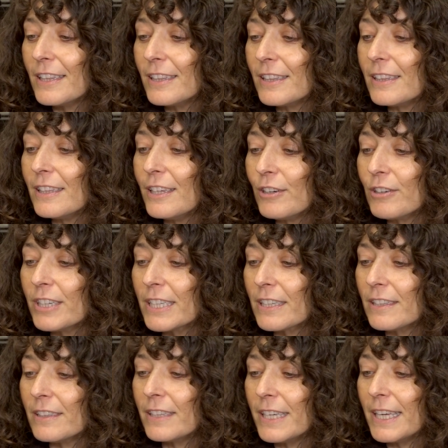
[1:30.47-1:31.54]

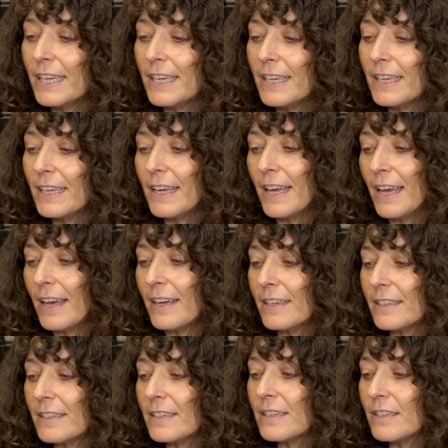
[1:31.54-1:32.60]
lyrically
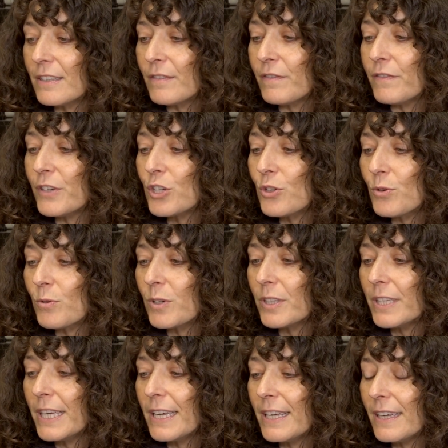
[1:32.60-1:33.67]
and
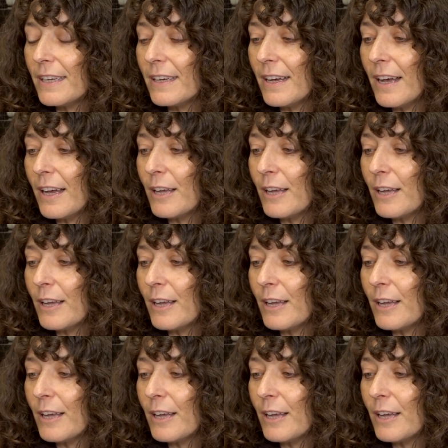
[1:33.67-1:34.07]
visually